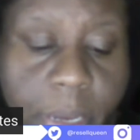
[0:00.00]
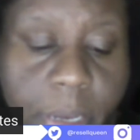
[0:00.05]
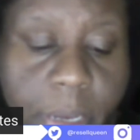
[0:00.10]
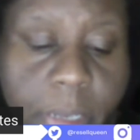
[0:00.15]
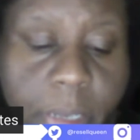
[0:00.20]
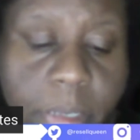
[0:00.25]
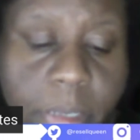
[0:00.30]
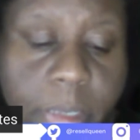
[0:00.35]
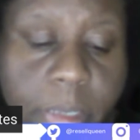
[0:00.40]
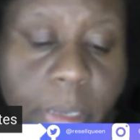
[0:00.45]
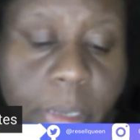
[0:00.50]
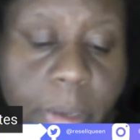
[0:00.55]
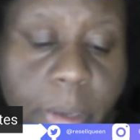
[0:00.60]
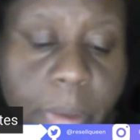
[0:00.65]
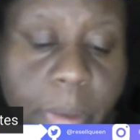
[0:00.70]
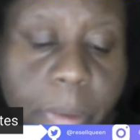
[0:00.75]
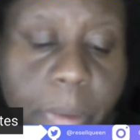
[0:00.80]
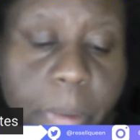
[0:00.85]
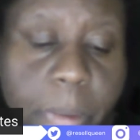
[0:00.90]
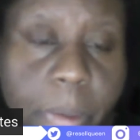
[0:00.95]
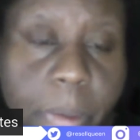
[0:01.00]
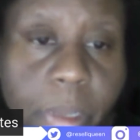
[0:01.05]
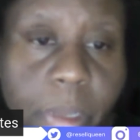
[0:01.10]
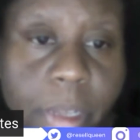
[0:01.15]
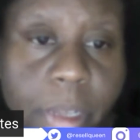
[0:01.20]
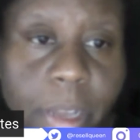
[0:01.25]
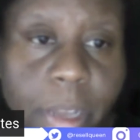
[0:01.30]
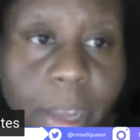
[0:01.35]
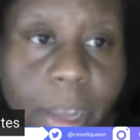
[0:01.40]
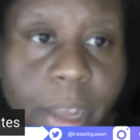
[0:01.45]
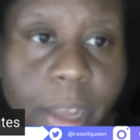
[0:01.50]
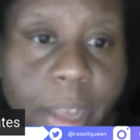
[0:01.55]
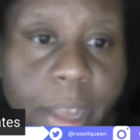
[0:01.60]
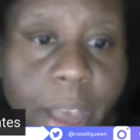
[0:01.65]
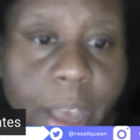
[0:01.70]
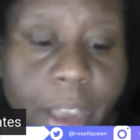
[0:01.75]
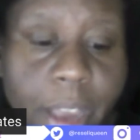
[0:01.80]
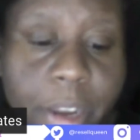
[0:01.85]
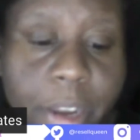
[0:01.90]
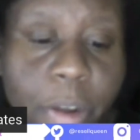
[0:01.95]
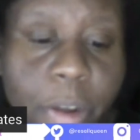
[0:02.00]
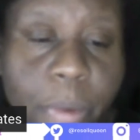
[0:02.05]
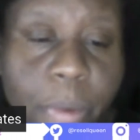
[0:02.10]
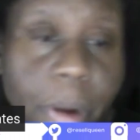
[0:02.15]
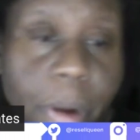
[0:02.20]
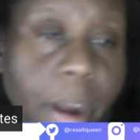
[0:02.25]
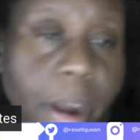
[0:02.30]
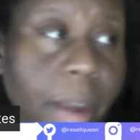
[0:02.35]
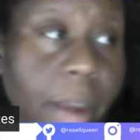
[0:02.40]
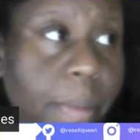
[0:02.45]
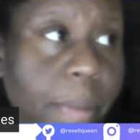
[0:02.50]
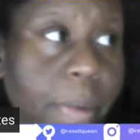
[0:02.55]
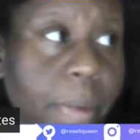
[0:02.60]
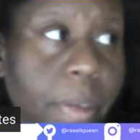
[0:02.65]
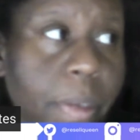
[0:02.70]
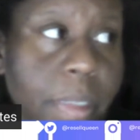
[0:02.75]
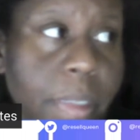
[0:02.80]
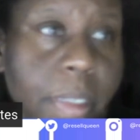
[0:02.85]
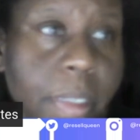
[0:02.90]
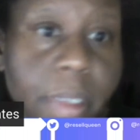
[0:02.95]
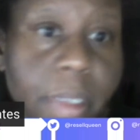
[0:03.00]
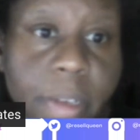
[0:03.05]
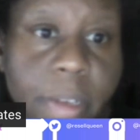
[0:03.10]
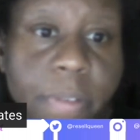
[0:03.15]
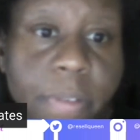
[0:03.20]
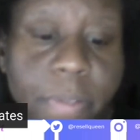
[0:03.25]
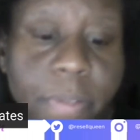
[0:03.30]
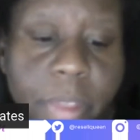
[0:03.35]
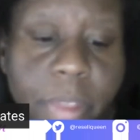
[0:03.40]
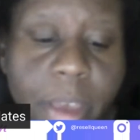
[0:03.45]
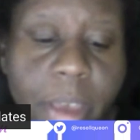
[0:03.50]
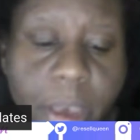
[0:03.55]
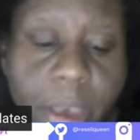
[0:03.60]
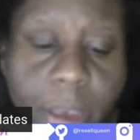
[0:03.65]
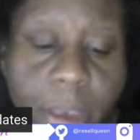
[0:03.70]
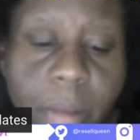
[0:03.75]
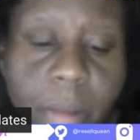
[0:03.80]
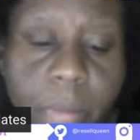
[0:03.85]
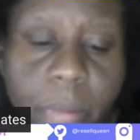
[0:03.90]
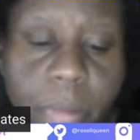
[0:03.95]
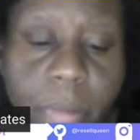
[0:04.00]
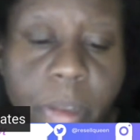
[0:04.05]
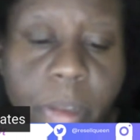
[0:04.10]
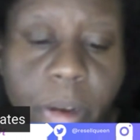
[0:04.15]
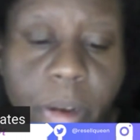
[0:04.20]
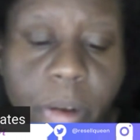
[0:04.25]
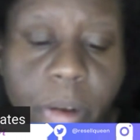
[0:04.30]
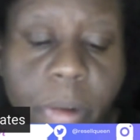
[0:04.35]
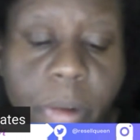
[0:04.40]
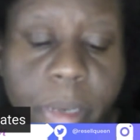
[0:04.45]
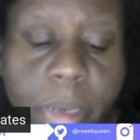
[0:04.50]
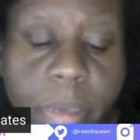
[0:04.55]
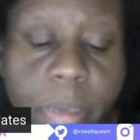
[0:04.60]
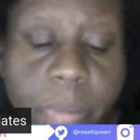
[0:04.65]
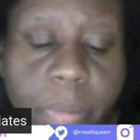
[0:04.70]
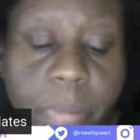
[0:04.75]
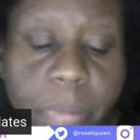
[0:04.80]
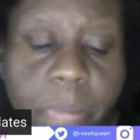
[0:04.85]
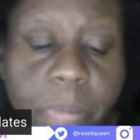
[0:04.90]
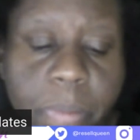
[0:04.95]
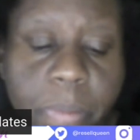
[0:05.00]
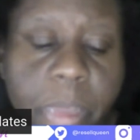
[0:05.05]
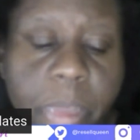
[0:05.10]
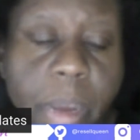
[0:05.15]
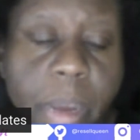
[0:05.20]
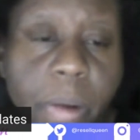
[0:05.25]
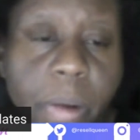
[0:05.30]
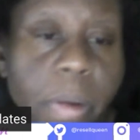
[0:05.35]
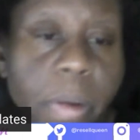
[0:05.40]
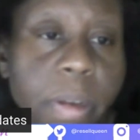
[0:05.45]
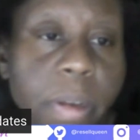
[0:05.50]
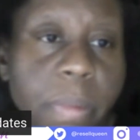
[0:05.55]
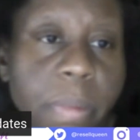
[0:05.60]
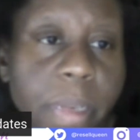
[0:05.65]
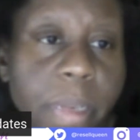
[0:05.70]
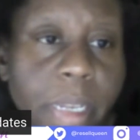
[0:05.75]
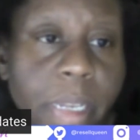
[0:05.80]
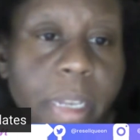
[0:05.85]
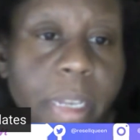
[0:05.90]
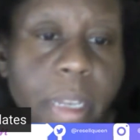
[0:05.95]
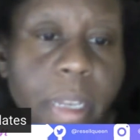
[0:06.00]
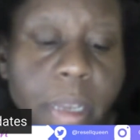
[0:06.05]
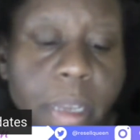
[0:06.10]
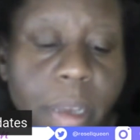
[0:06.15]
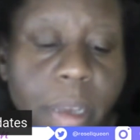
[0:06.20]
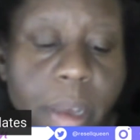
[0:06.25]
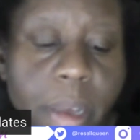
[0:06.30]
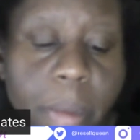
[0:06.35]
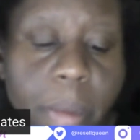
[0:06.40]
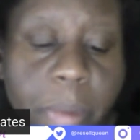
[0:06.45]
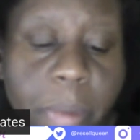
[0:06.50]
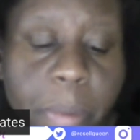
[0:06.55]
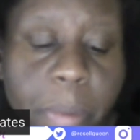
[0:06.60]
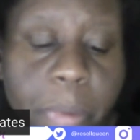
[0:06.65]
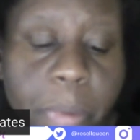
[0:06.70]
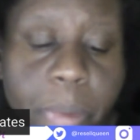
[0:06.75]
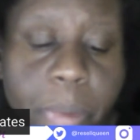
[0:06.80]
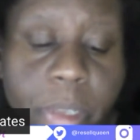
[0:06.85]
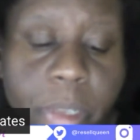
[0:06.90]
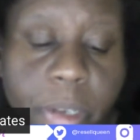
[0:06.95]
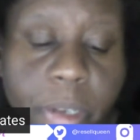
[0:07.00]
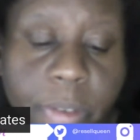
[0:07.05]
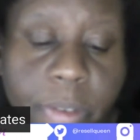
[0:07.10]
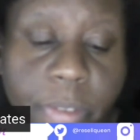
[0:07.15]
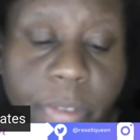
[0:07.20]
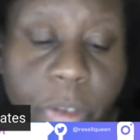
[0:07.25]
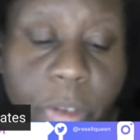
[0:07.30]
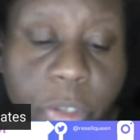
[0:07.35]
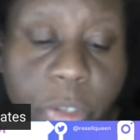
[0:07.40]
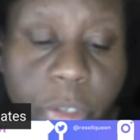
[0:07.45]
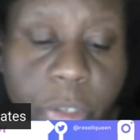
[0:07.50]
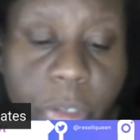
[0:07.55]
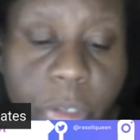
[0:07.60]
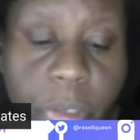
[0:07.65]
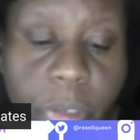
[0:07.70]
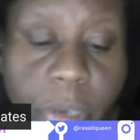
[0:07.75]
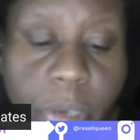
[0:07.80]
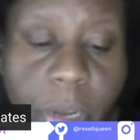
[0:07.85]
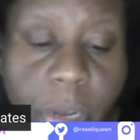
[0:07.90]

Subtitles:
So I know where I personally live that they are going to be needing people in the near future.